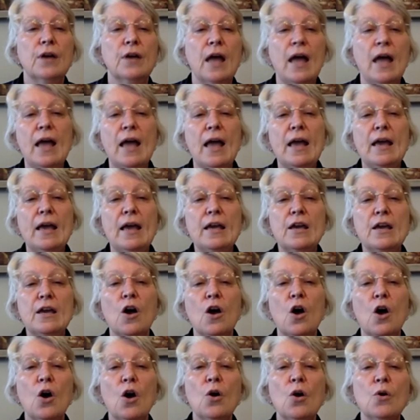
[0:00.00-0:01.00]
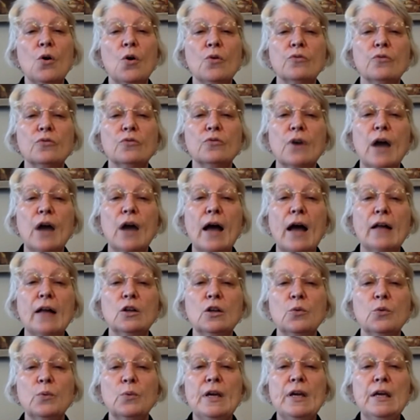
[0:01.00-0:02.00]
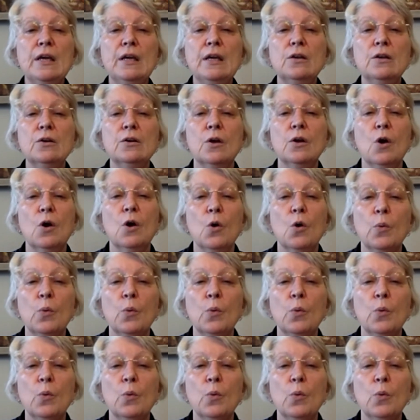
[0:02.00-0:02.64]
"Hey ho for Halloween,